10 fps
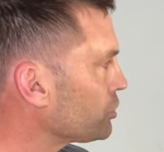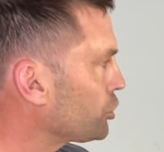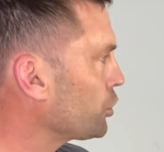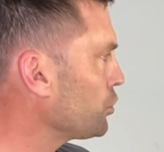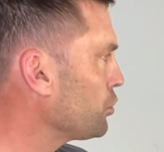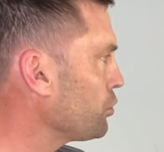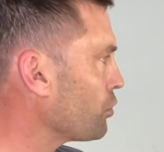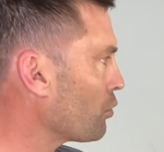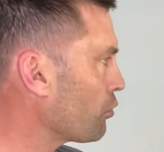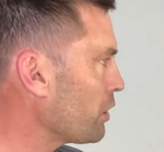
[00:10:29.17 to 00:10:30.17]
two
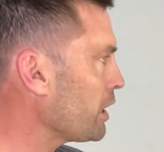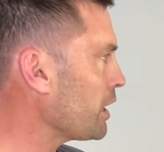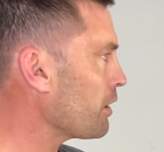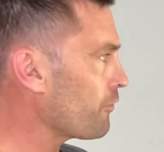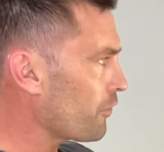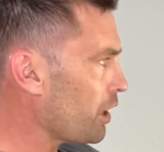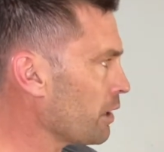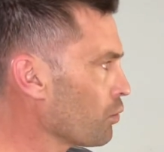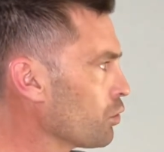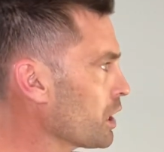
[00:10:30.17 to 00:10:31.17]
rear
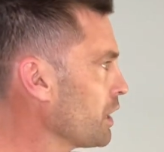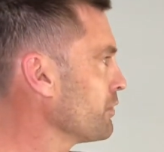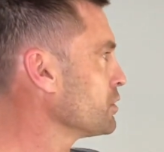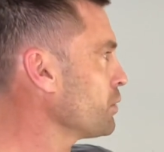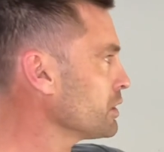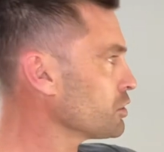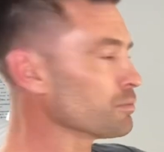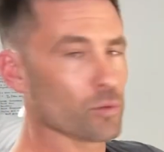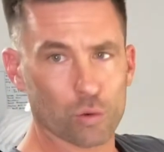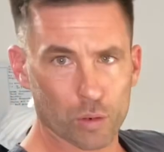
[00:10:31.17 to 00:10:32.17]
firewall covers, one
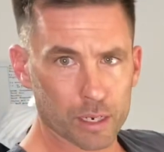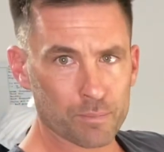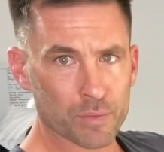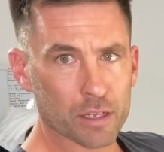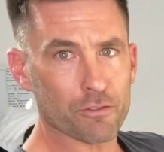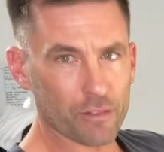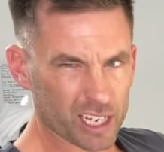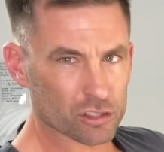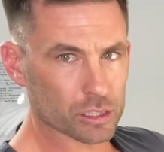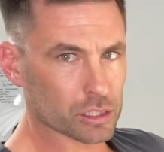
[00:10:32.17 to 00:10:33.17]
small one,
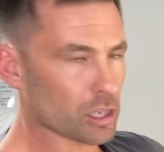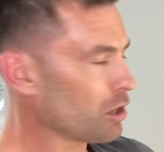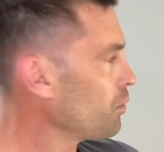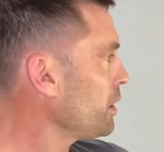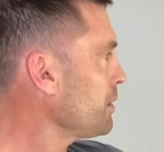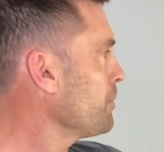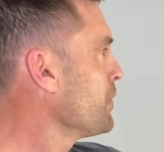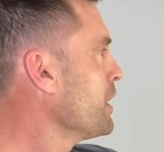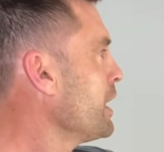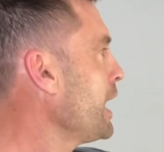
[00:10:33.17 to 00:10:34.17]
factory style one,
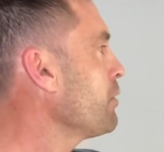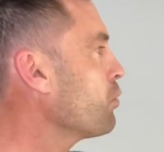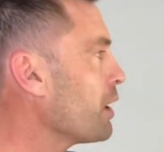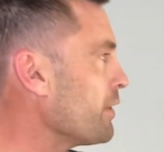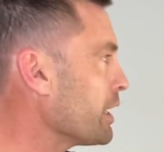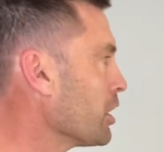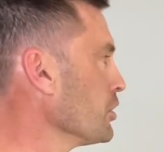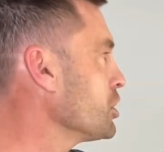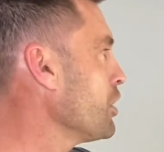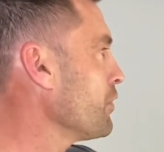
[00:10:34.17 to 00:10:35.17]
and one that
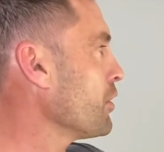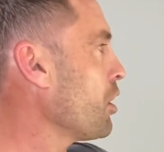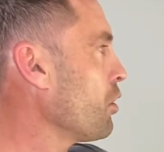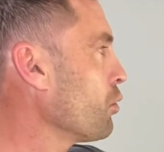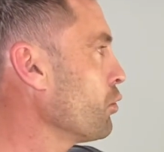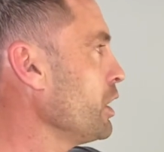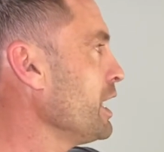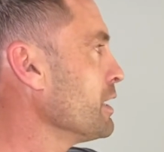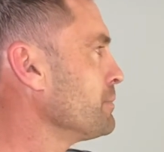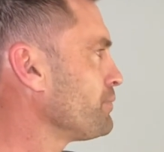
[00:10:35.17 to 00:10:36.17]
goes over the whole
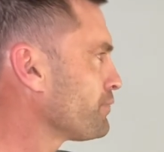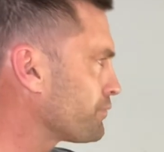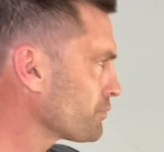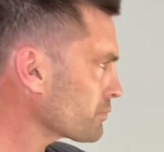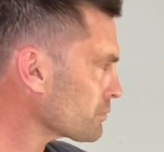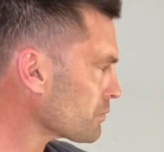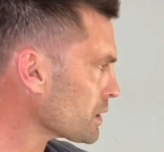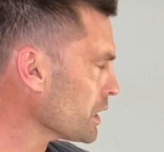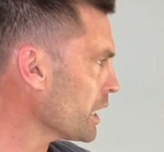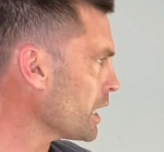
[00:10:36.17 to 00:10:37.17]
rear.
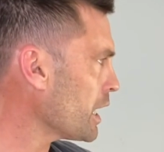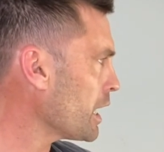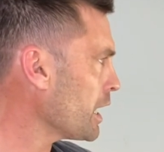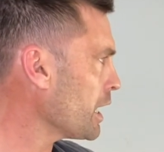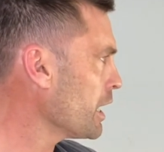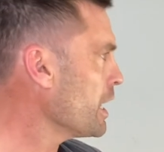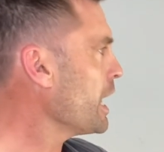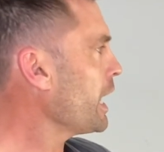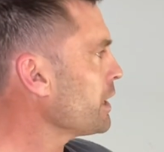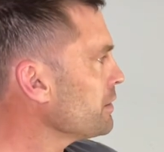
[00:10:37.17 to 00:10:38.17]
Uh,
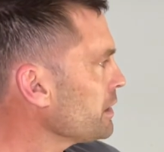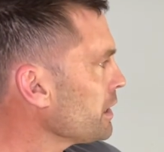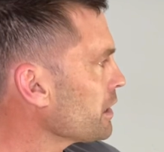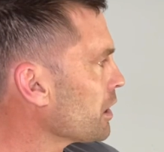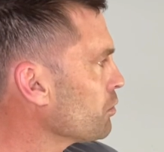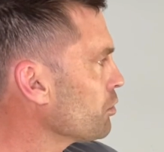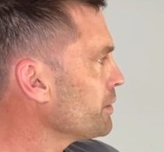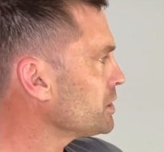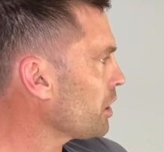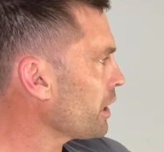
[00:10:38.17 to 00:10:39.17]
and then I will be
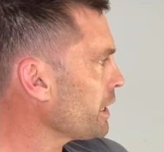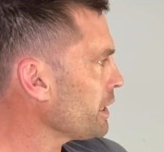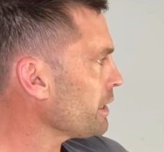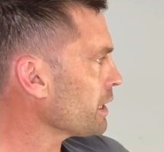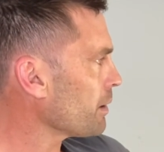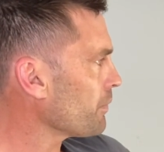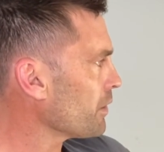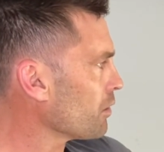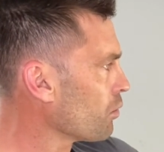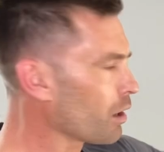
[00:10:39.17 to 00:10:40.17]
tidying up
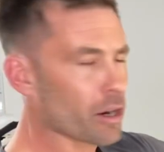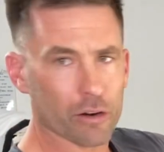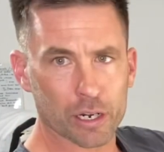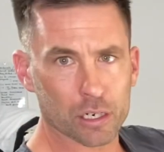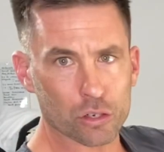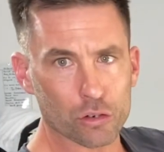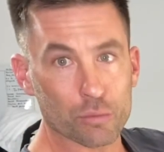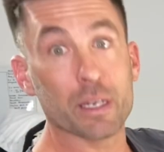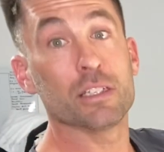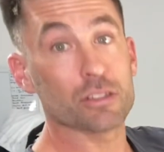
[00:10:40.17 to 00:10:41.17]
the wiring
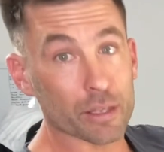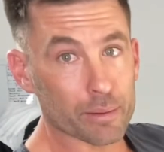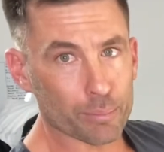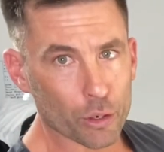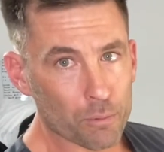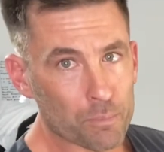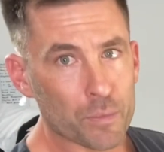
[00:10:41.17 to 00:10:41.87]
loom inside the boot.